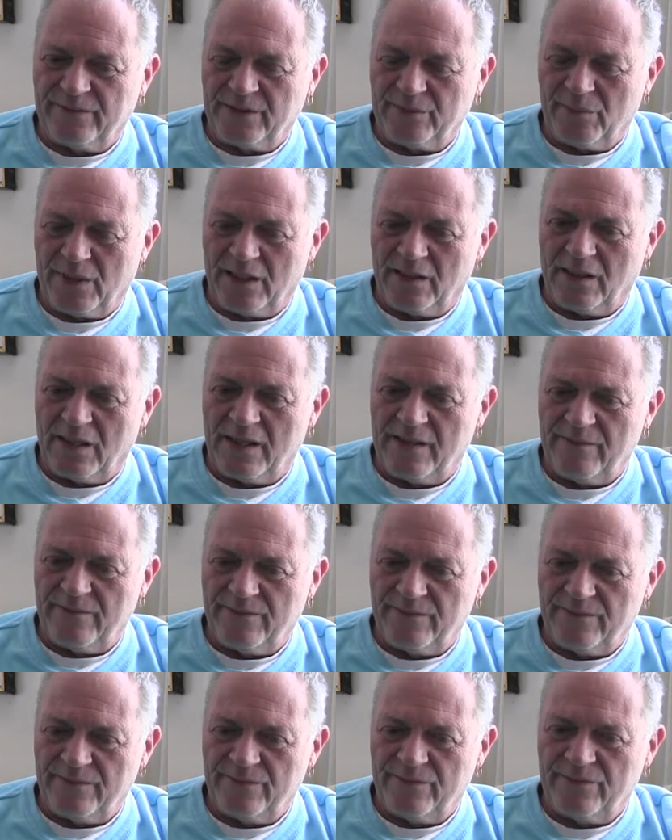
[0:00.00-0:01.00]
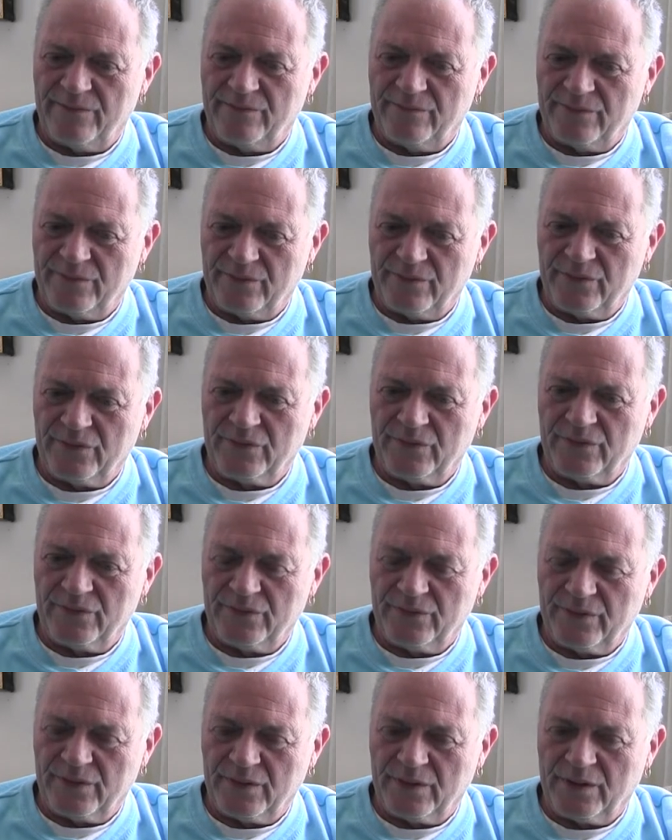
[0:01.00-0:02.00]
in my life.
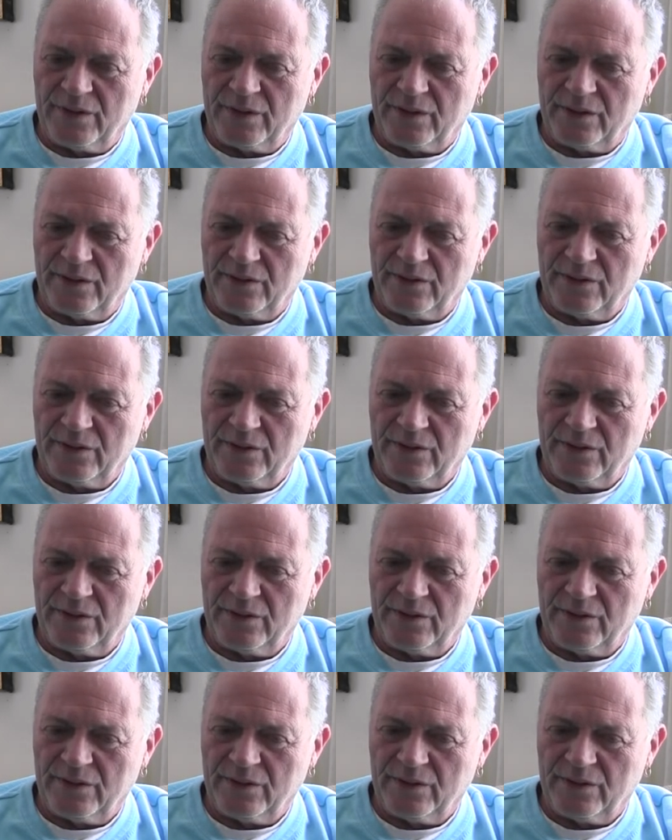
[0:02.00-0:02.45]
Uh,